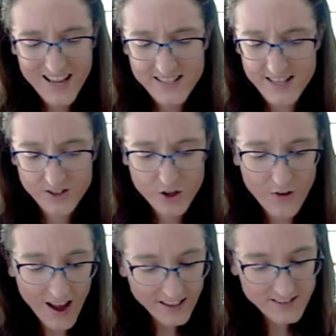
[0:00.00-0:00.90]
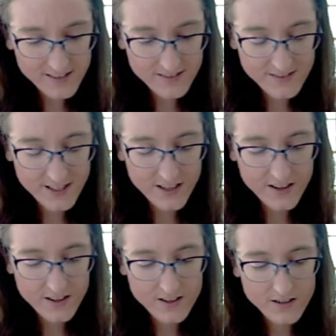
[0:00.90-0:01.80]
Is this correct?
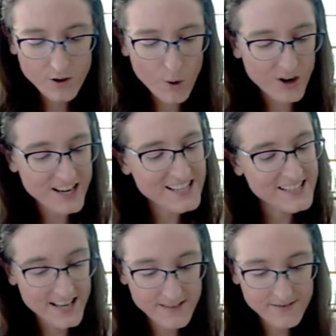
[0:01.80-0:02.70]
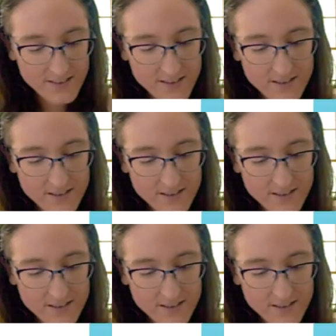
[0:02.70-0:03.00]
Or is it,